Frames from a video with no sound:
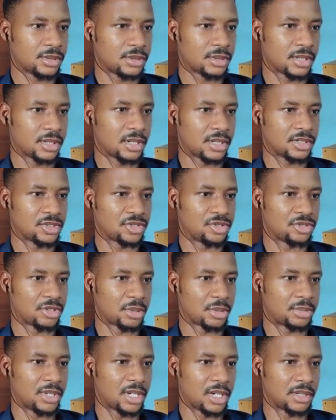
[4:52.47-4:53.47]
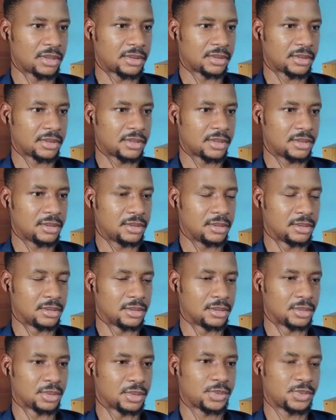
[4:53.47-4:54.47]
Click this drop down.
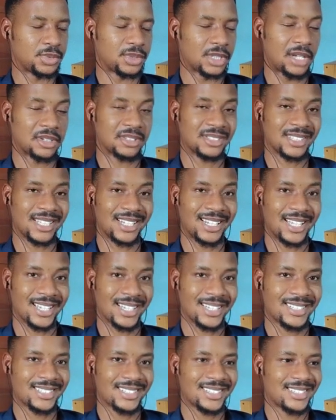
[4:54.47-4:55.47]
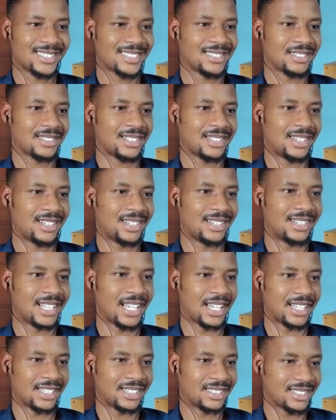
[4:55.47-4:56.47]
You now select
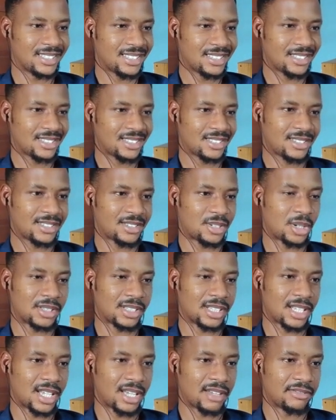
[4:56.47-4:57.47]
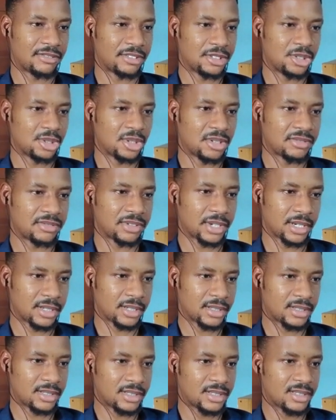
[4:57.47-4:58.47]
lens under video
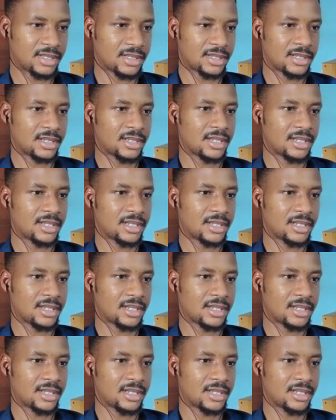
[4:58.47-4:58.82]
effects.